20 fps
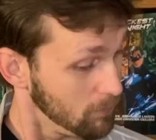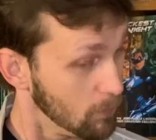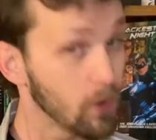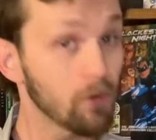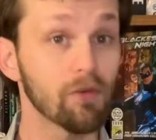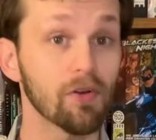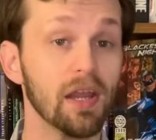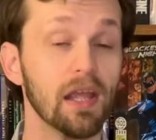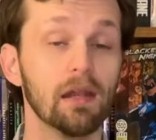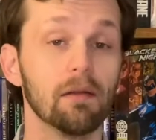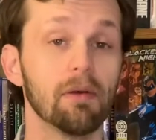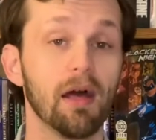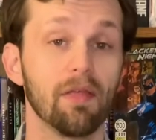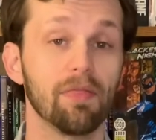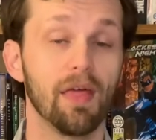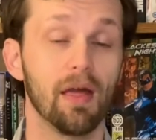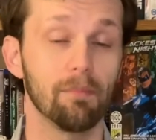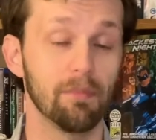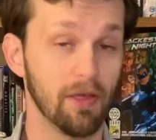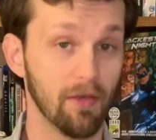We'll forget about
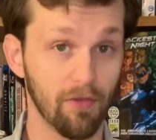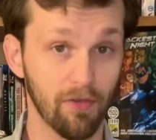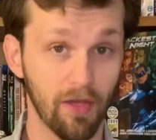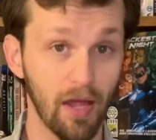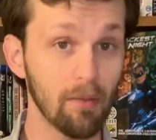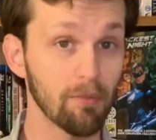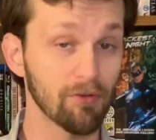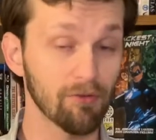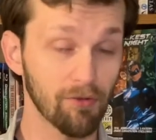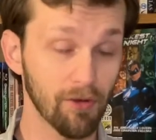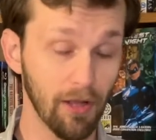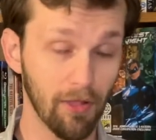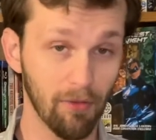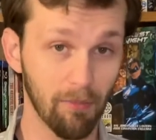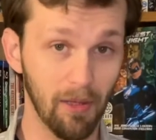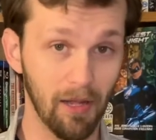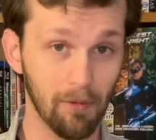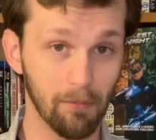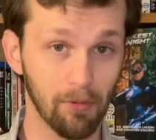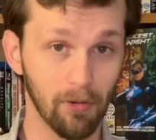that, because the comic forgets
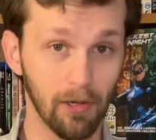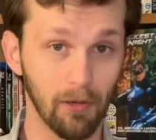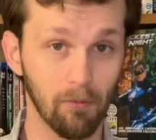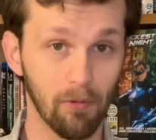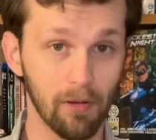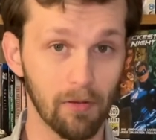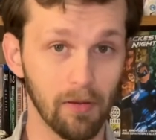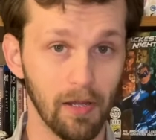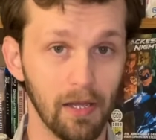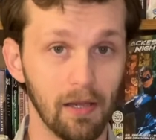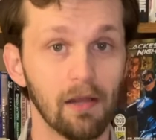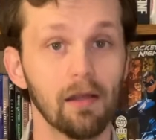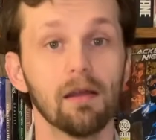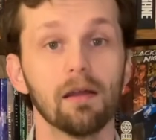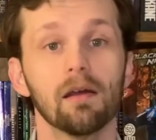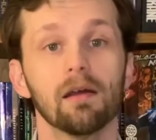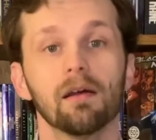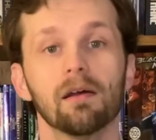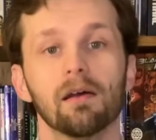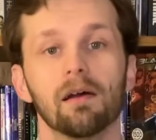about it pretty quickly.
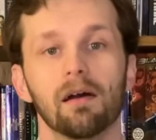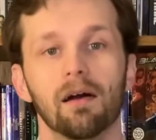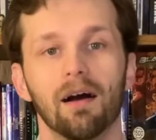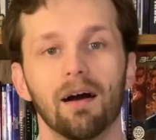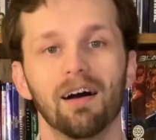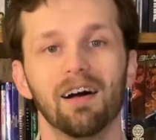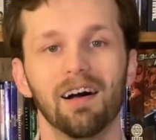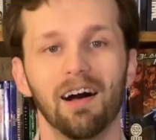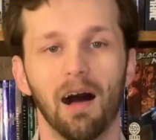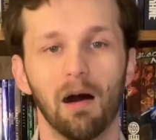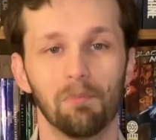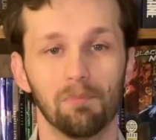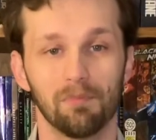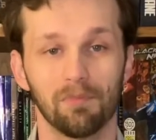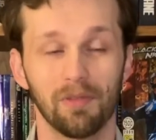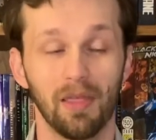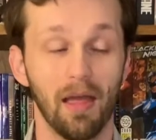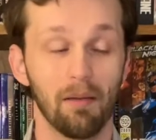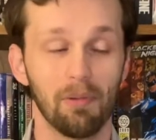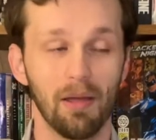
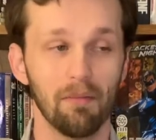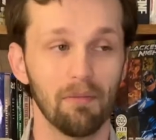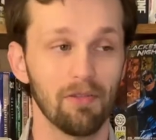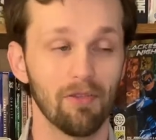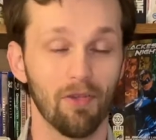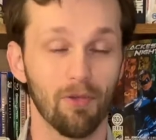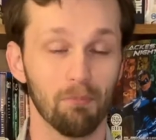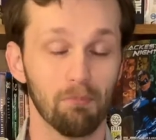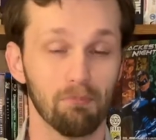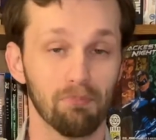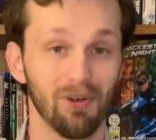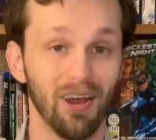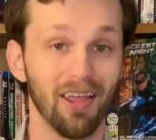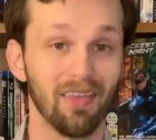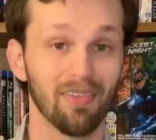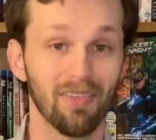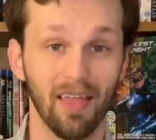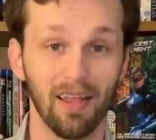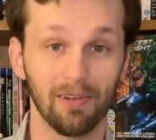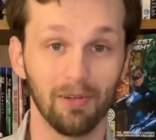Yeah, Batman just
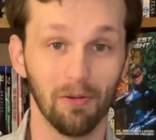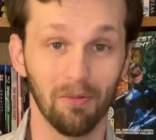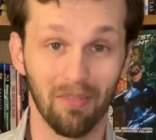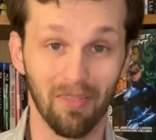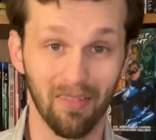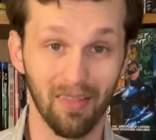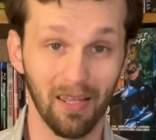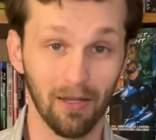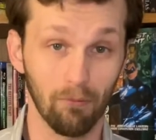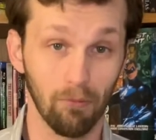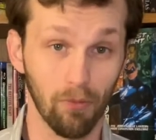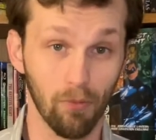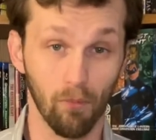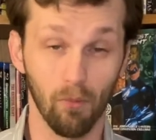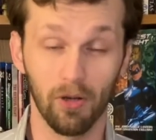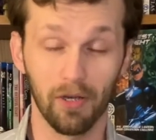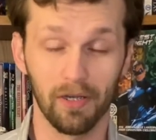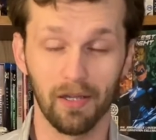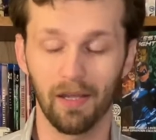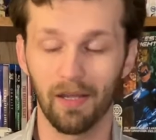breaks that dude's neck with
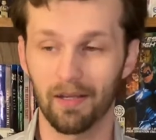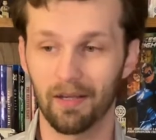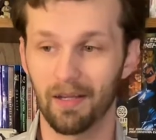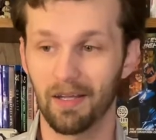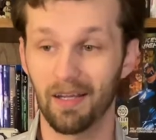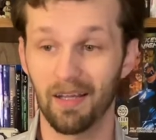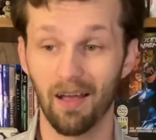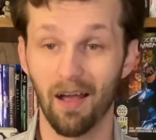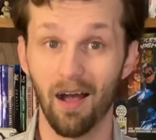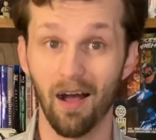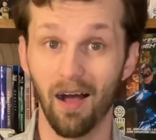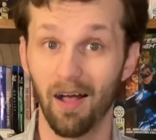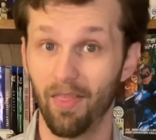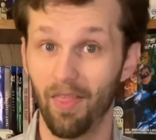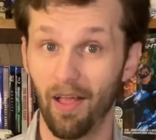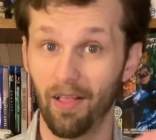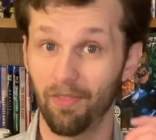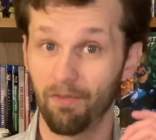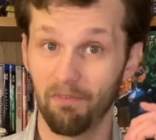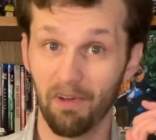one kick. God,
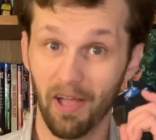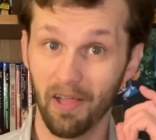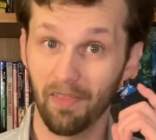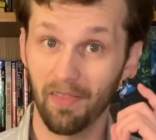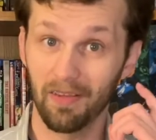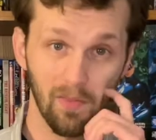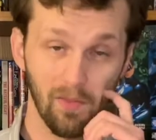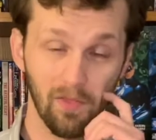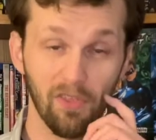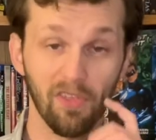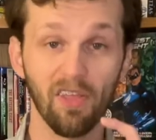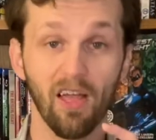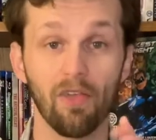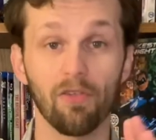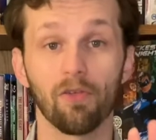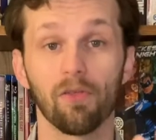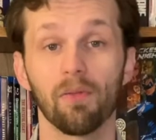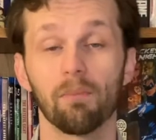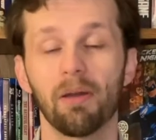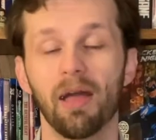that's violent. This is
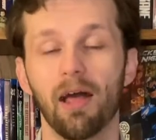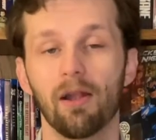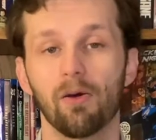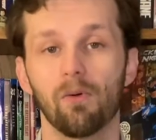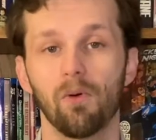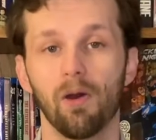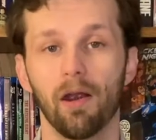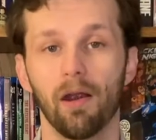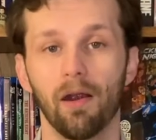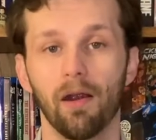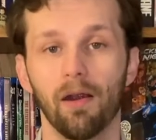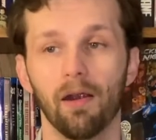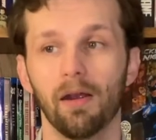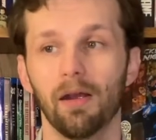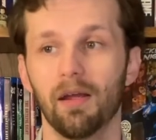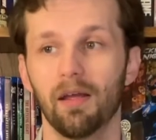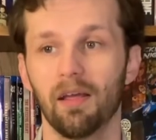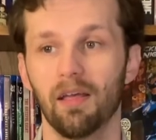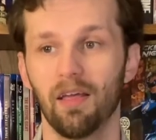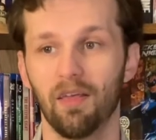also the panel where
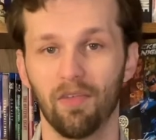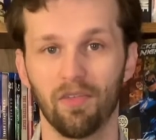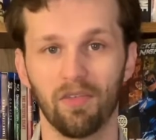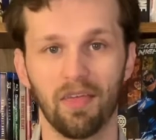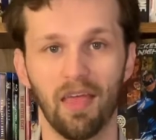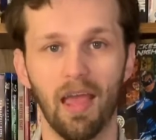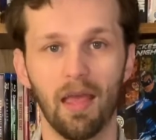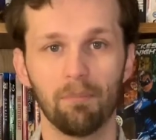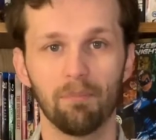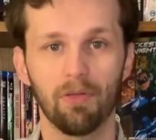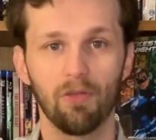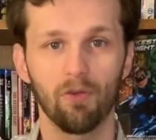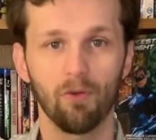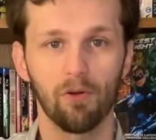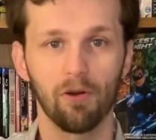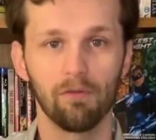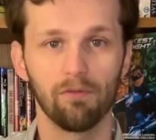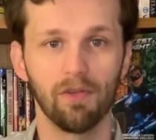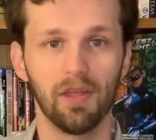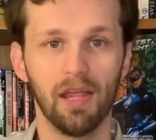his cape is
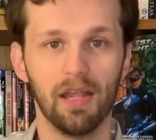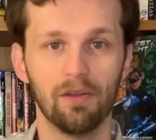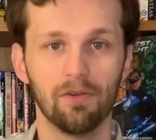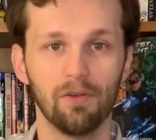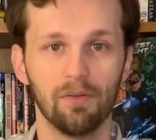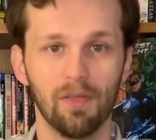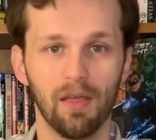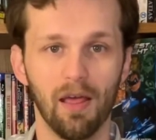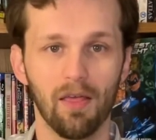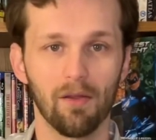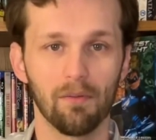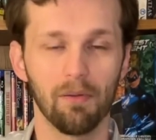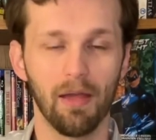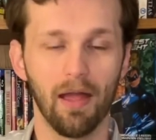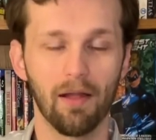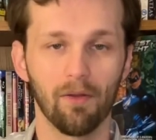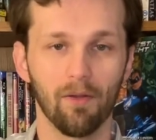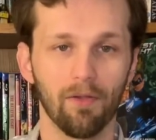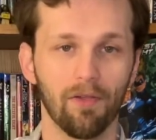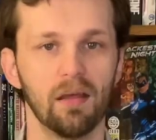sort of into the other
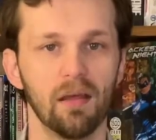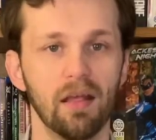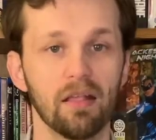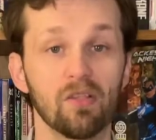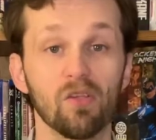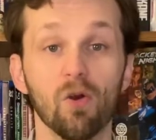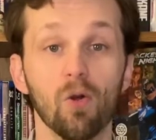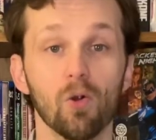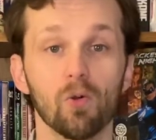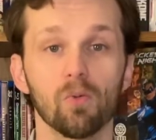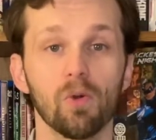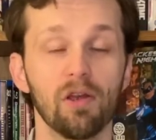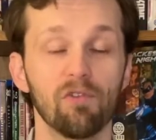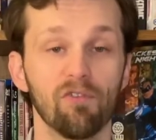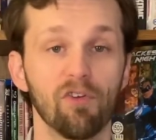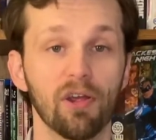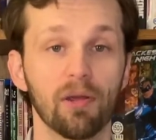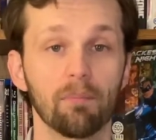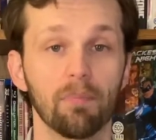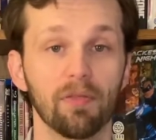panels. It's
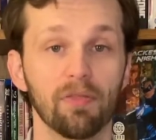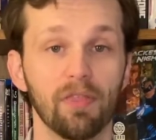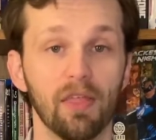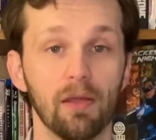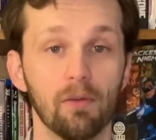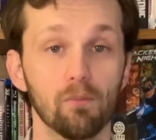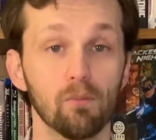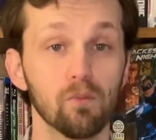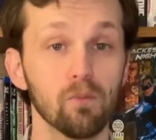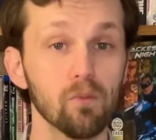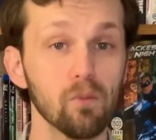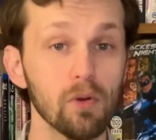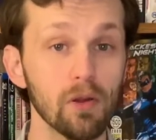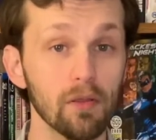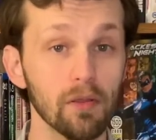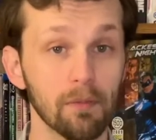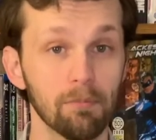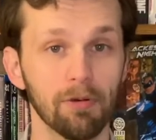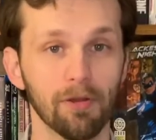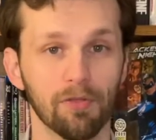horrific, but they
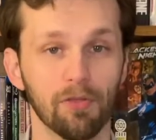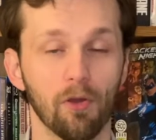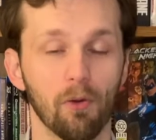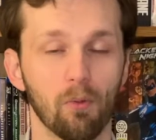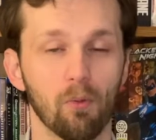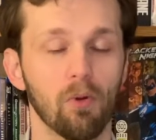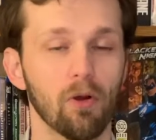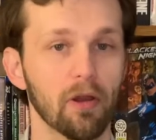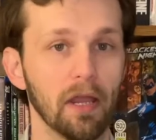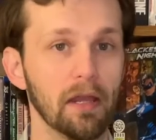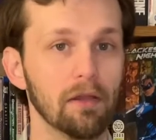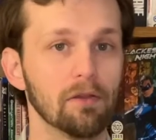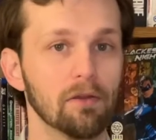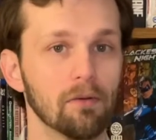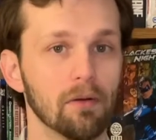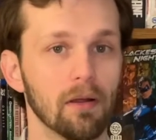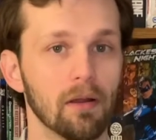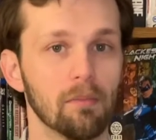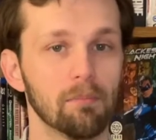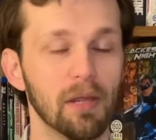really put their work
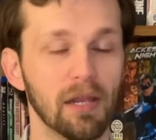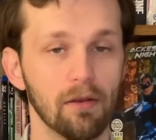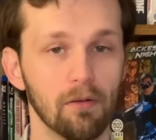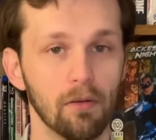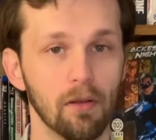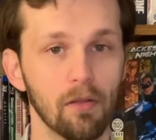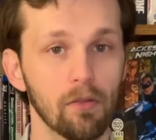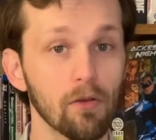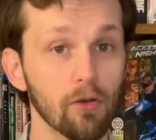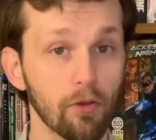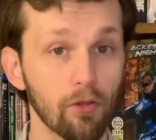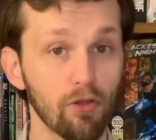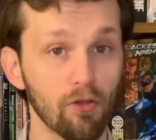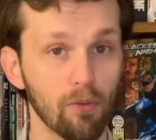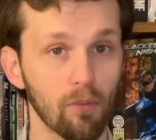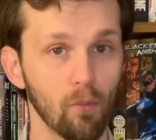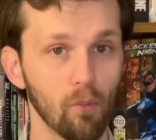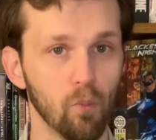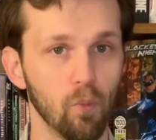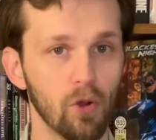into it. I mean, it looks
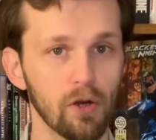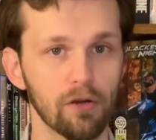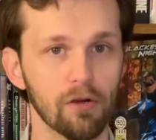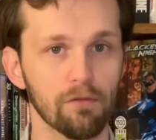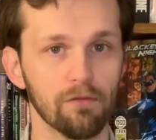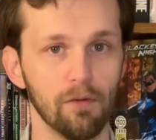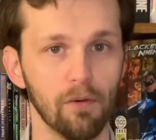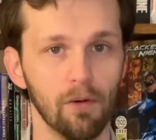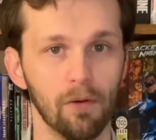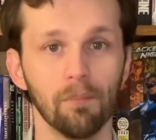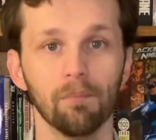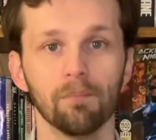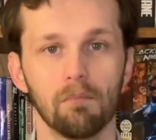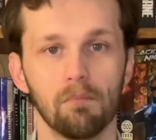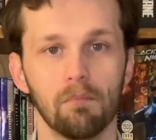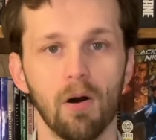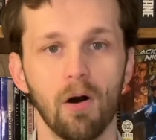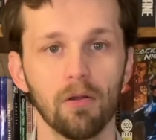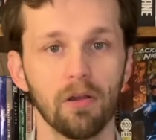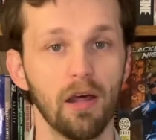wonderful.
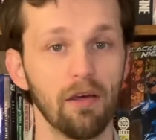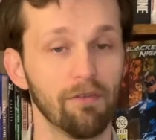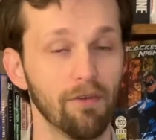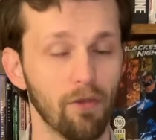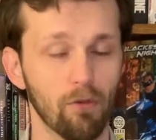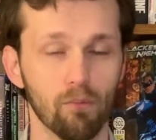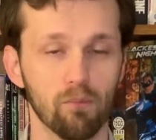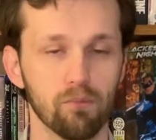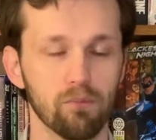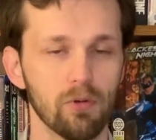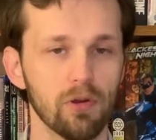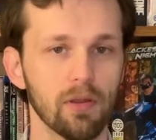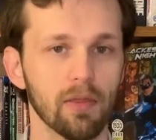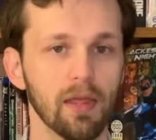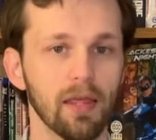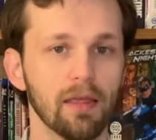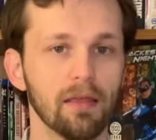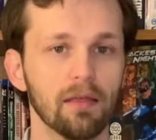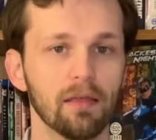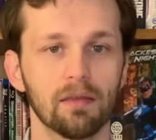Moldoff is
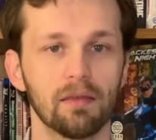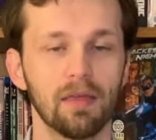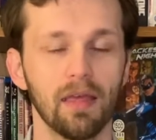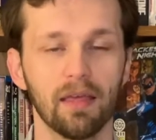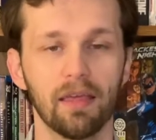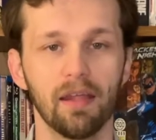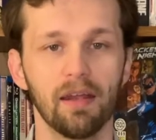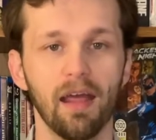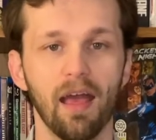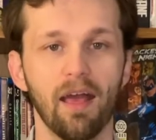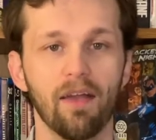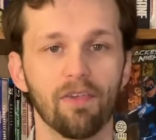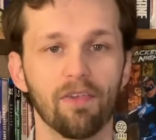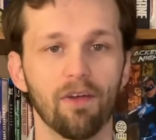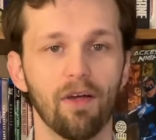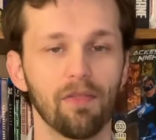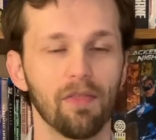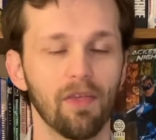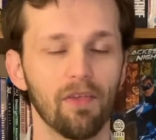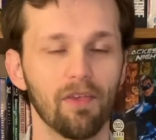really kicking ass
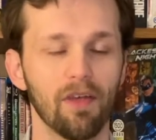on these